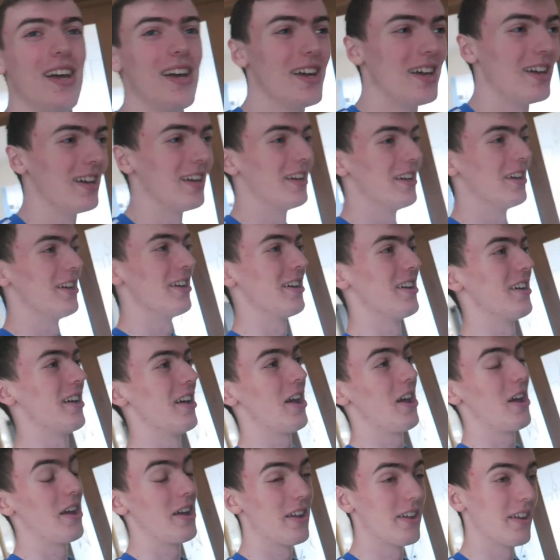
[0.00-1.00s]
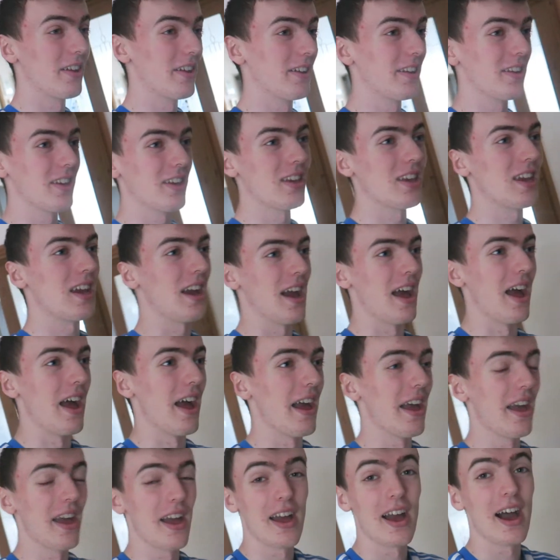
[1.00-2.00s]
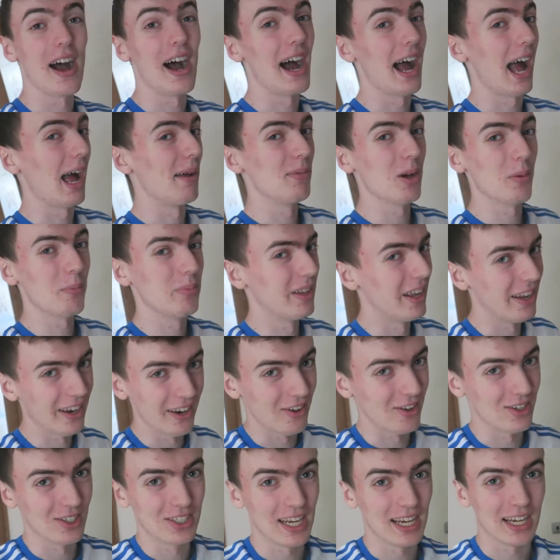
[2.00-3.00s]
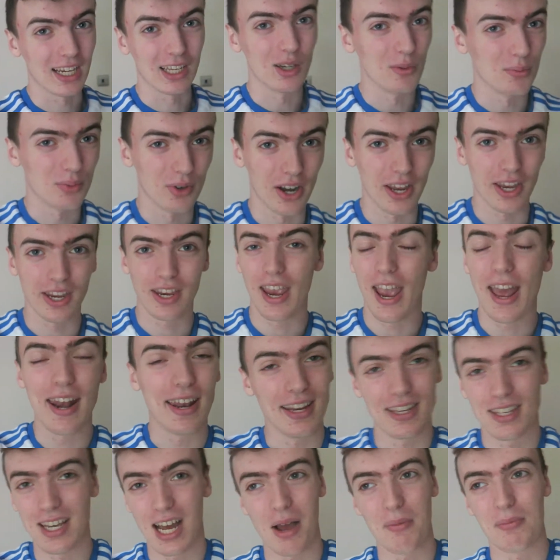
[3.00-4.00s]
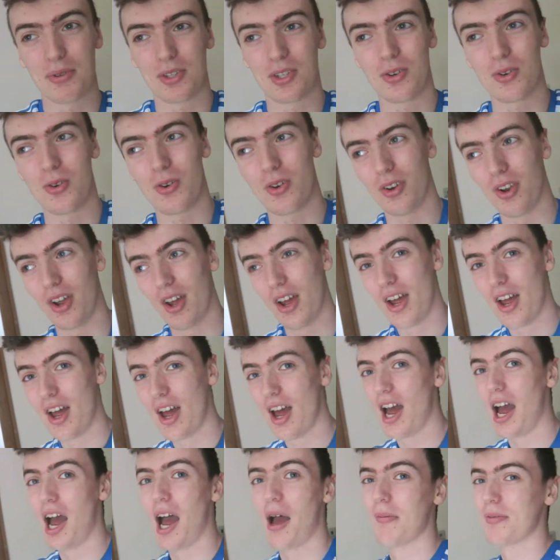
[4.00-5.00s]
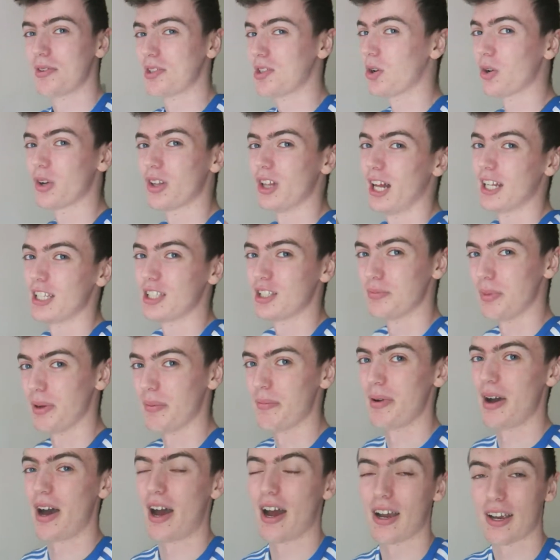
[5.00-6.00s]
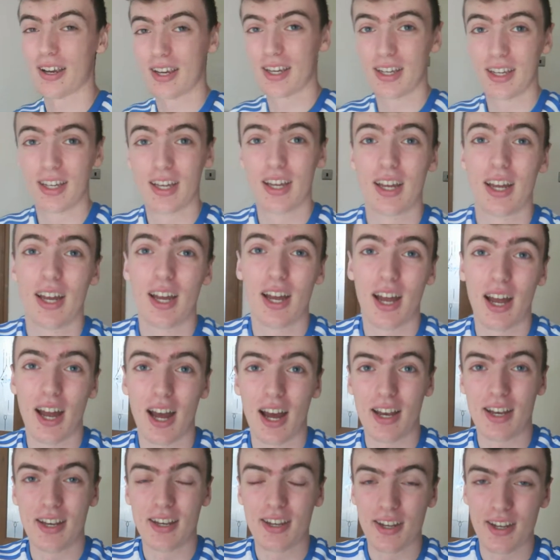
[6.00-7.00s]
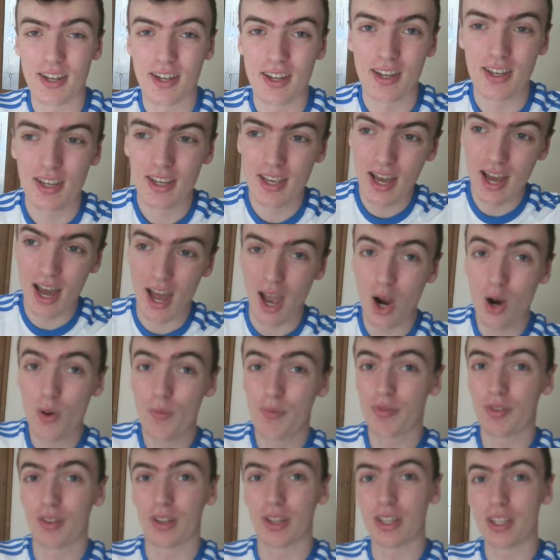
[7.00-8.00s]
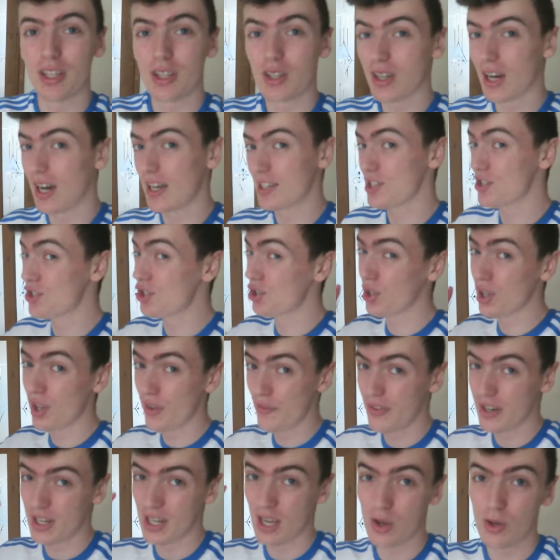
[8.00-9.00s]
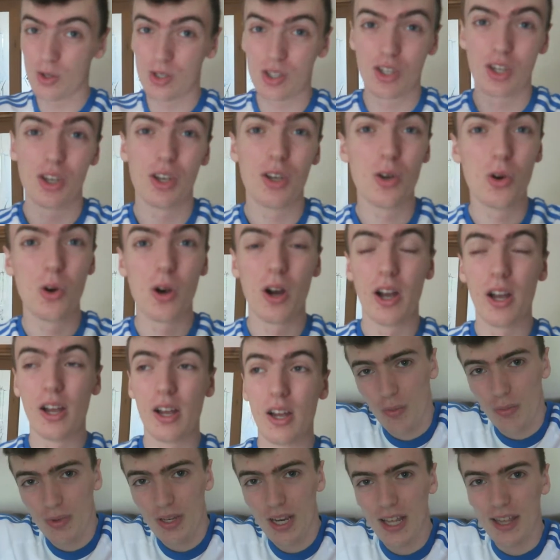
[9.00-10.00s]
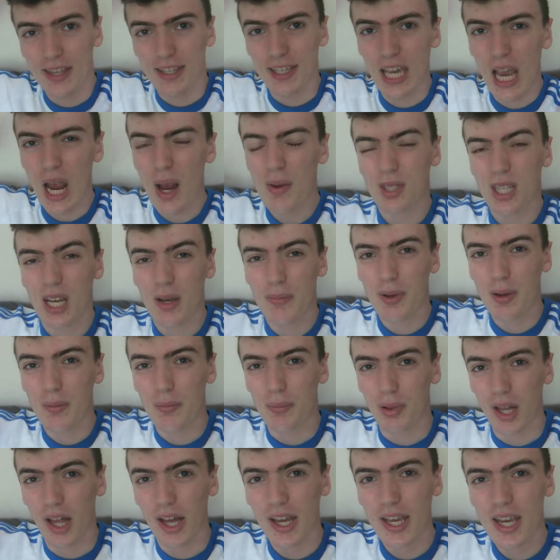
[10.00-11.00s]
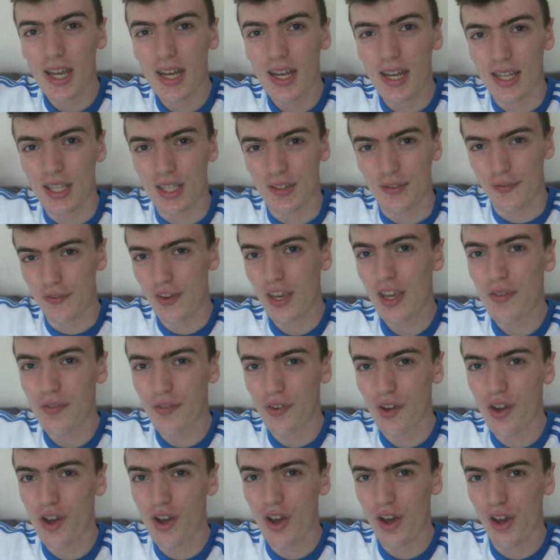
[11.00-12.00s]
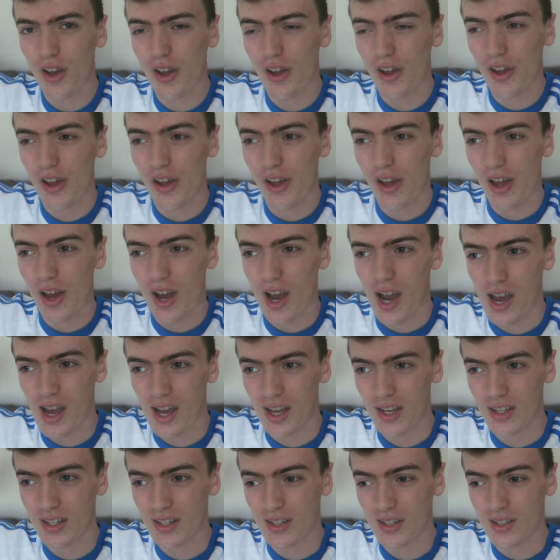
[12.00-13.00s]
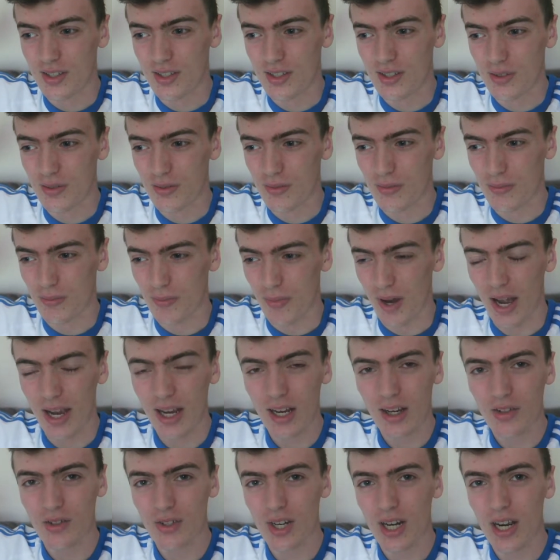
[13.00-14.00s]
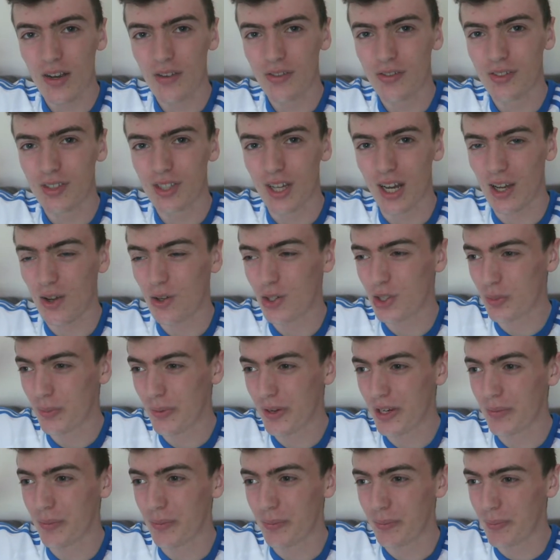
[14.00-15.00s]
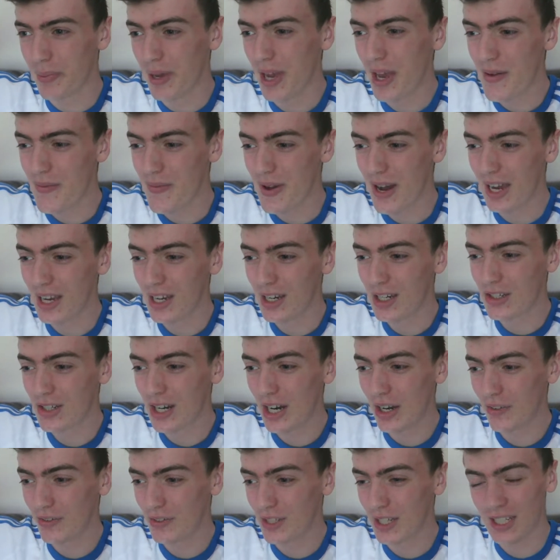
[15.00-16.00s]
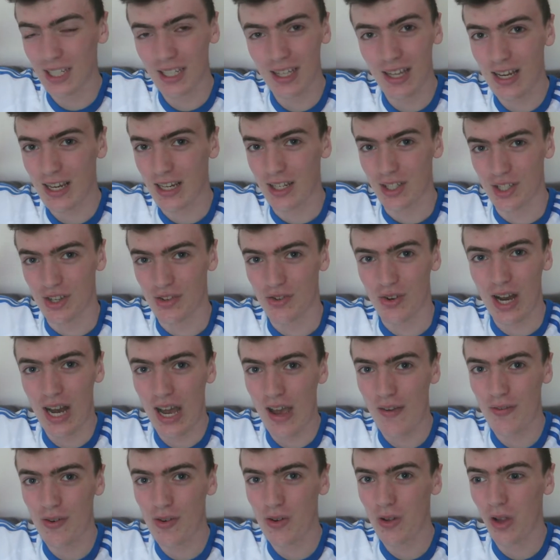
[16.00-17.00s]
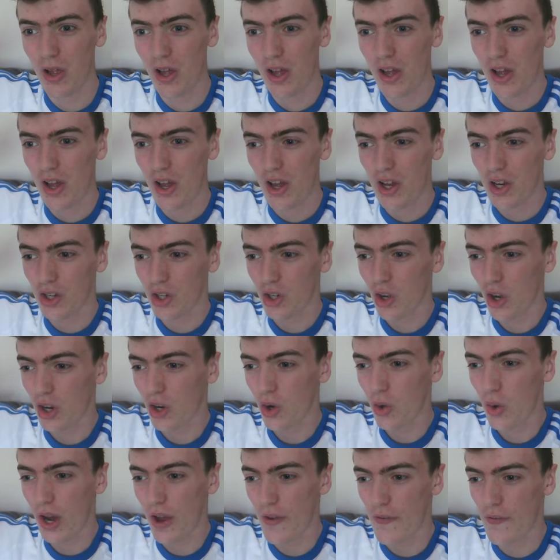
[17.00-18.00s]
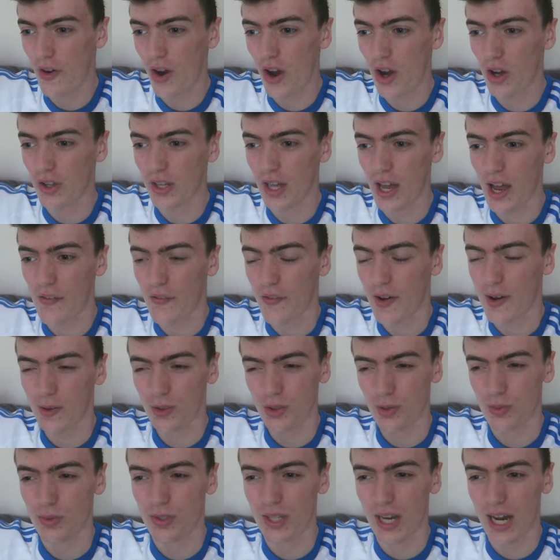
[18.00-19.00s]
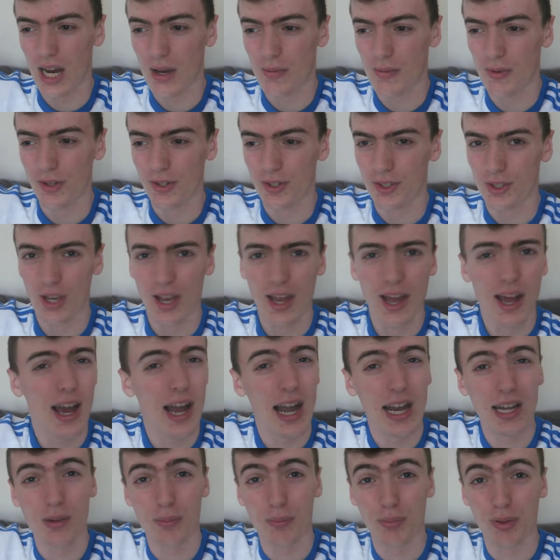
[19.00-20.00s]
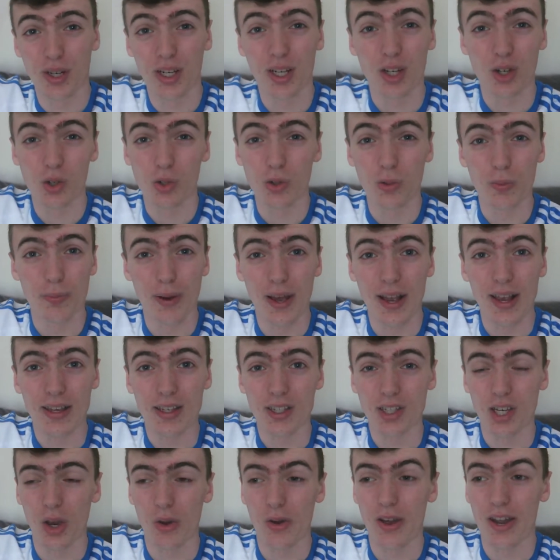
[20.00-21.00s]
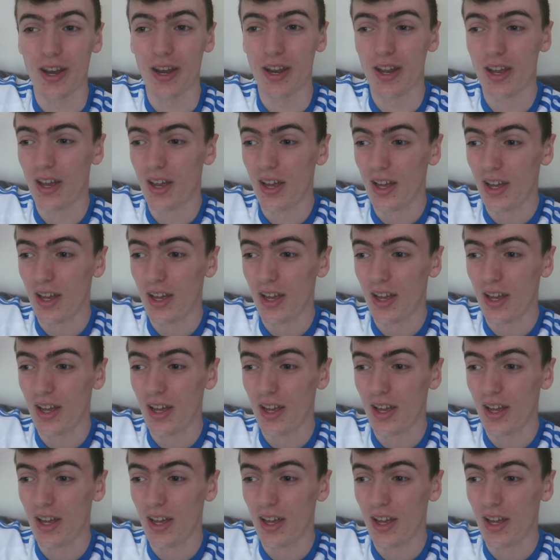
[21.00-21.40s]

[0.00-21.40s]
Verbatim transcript: Yeah, I'm not planning on taking a break anytime soon. I'm so glad to be back. And yeah, hopefully you guys enjoy the videos too. But yeah, the games I've been playing is FIFA and Minecraft. I also played a bit of Minecraft. I did like a survival. Got quite far on that, found some diamonds. Had a pretty cool base going.